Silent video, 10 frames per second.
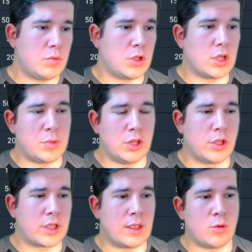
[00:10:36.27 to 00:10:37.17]
going to be
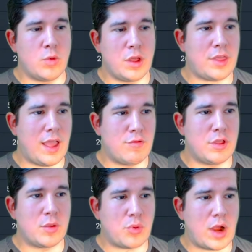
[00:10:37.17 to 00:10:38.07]
looking with
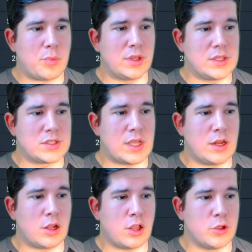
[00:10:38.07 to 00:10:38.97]
everything properly
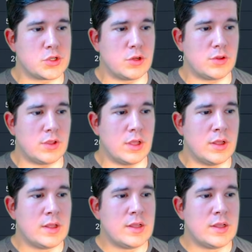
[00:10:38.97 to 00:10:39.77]
ascended closer to